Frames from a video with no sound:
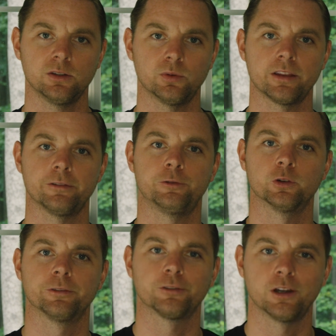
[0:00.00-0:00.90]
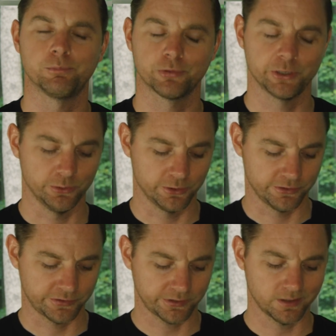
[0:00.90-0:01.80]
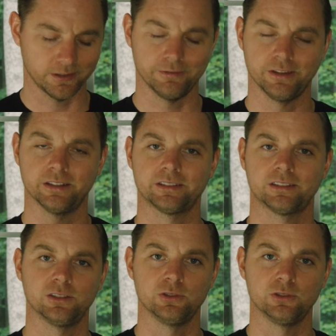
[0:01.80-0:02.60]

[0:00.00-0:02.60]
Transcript: one of the forefront pre-orders of this